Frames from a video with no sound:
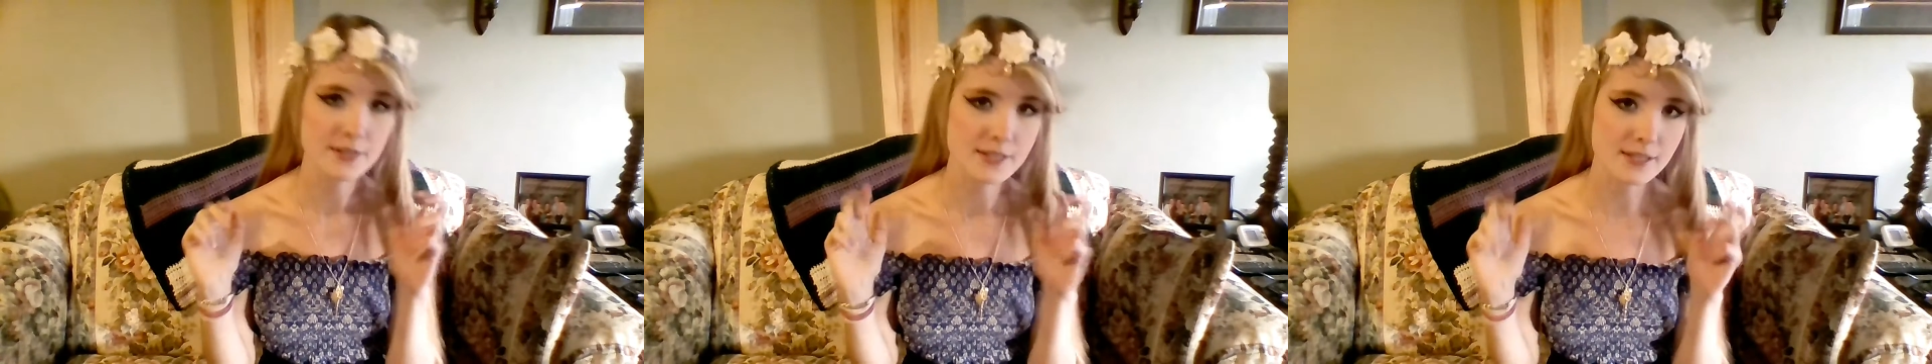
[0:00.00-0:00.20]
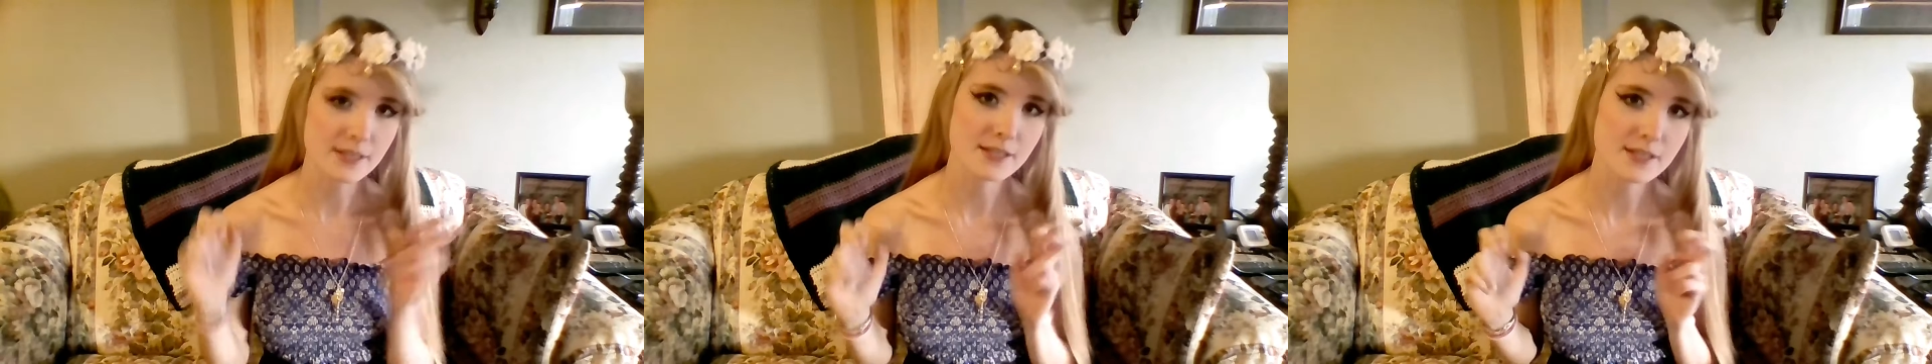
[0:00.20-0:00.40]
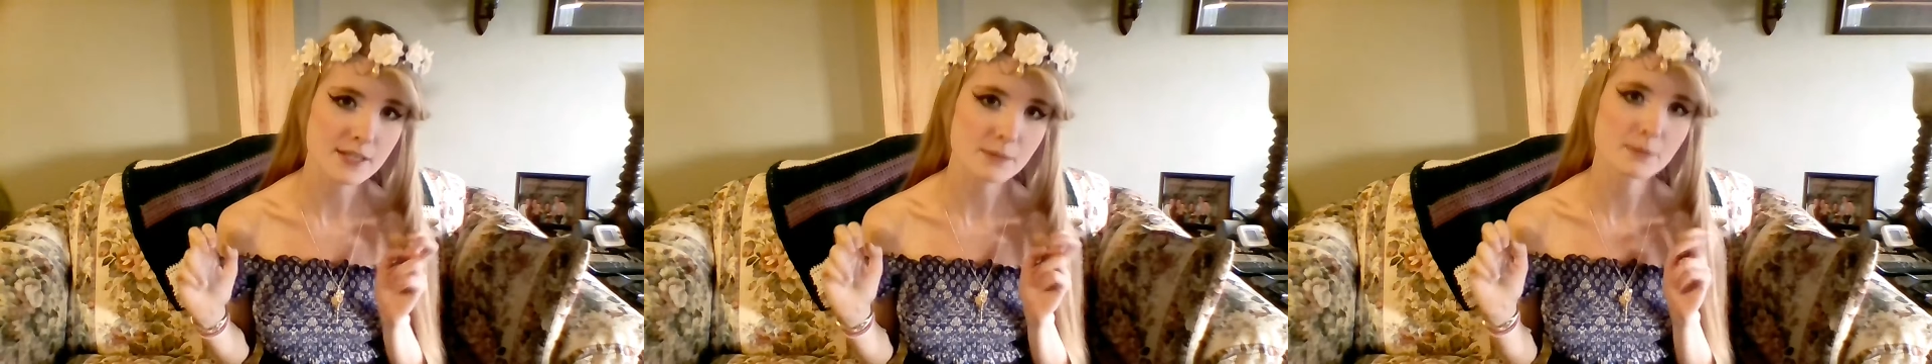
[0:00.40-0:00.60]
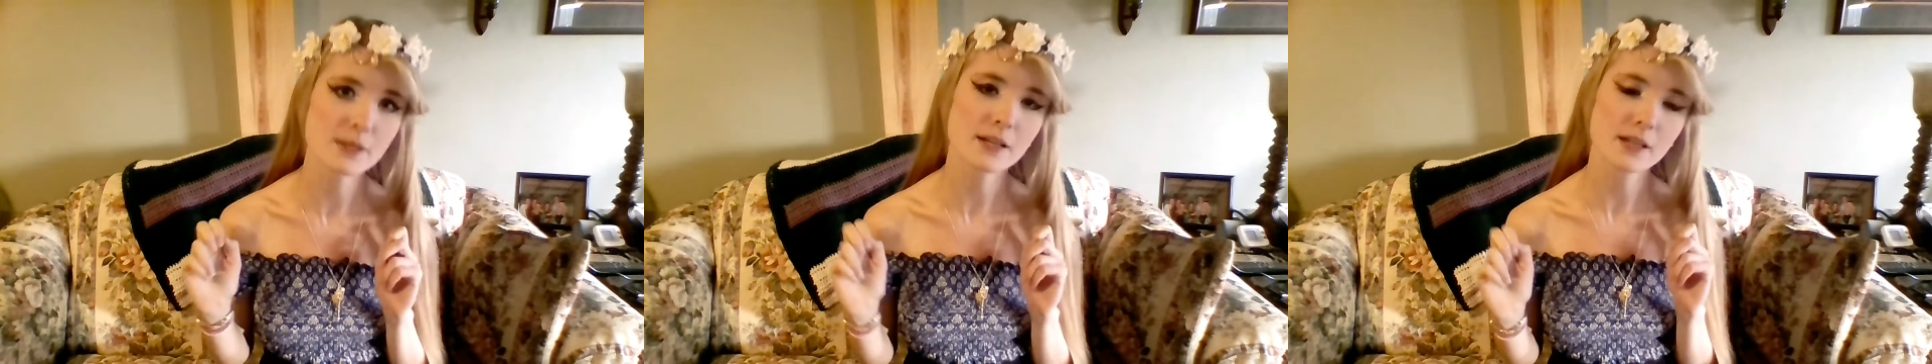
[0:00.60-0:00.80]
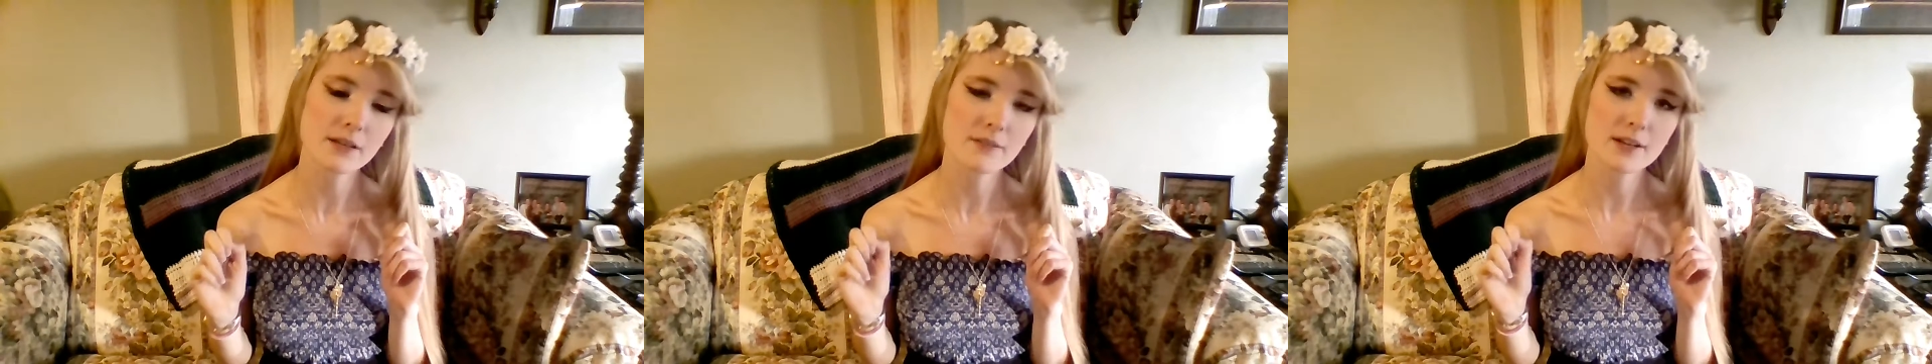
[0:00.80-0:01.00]
skin to be a
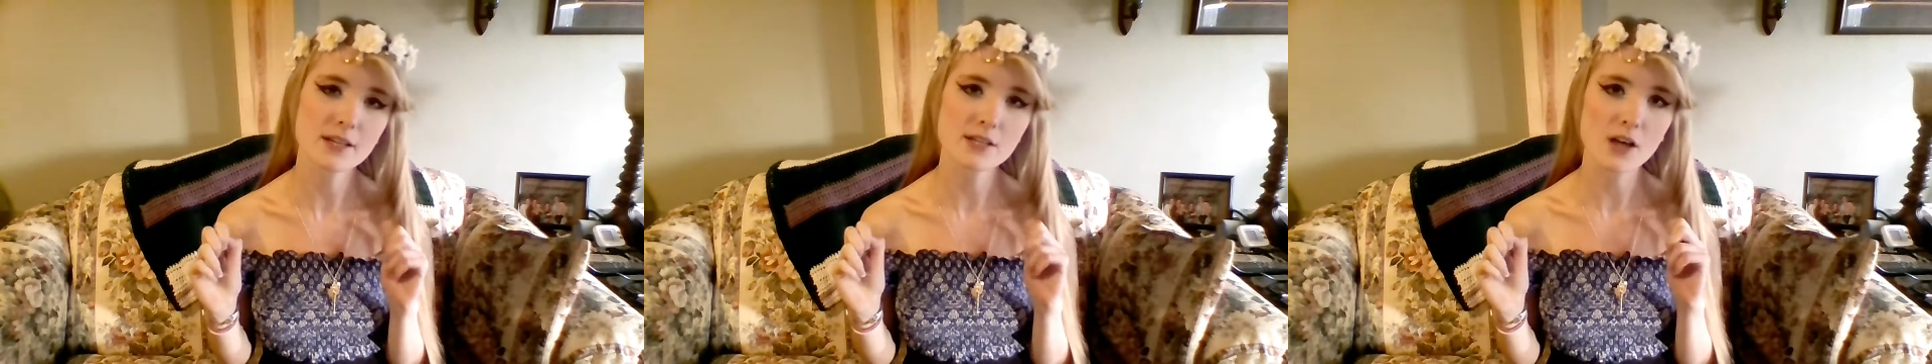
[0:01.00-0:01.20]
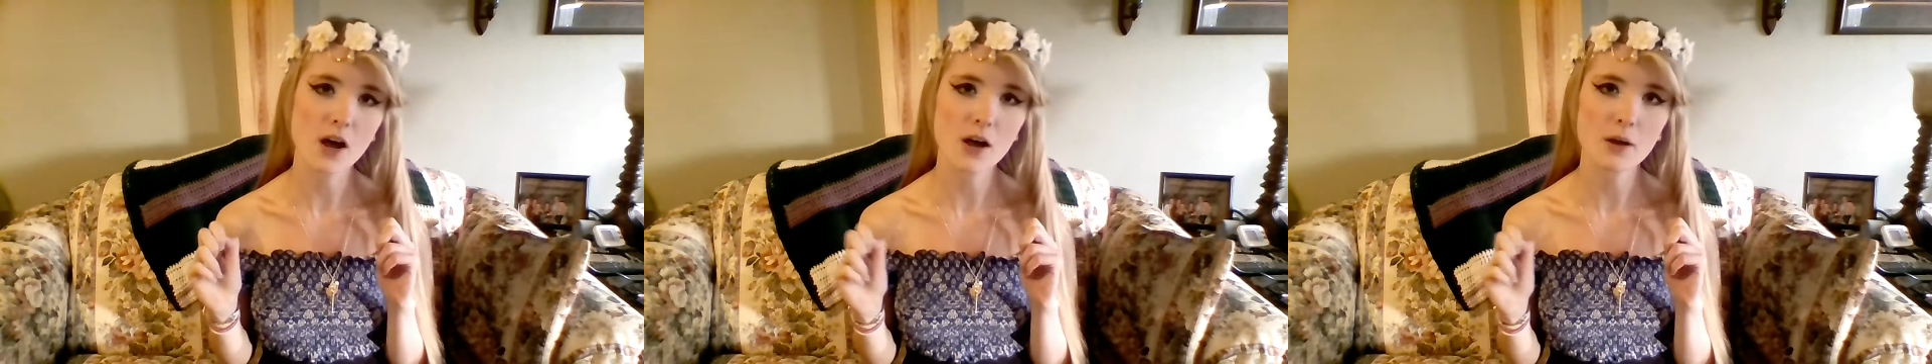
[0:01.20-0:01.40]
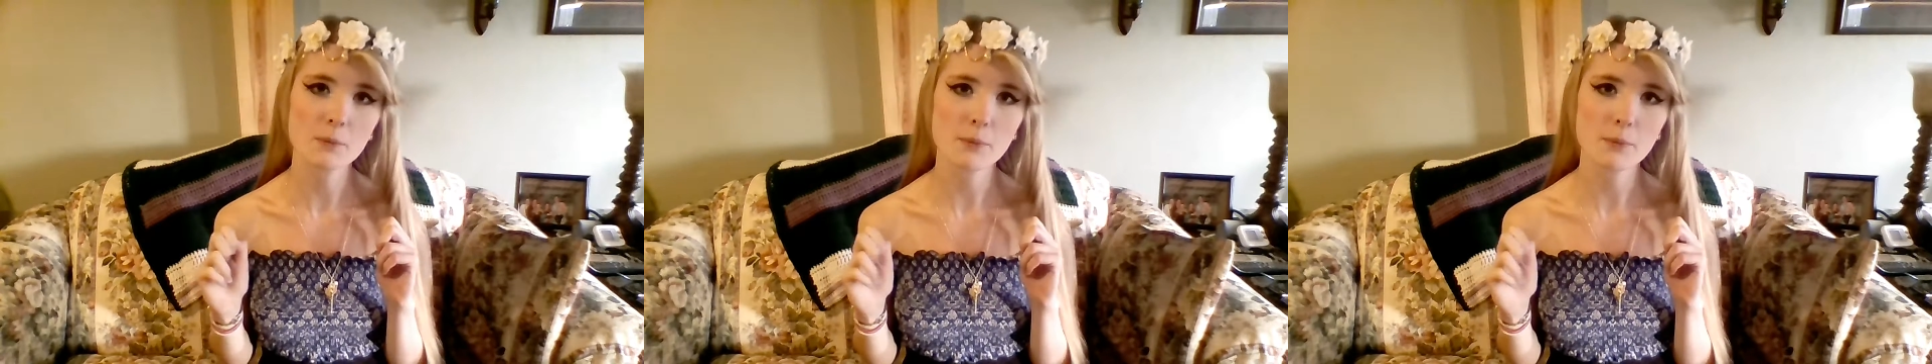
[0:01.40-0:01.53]
living doll,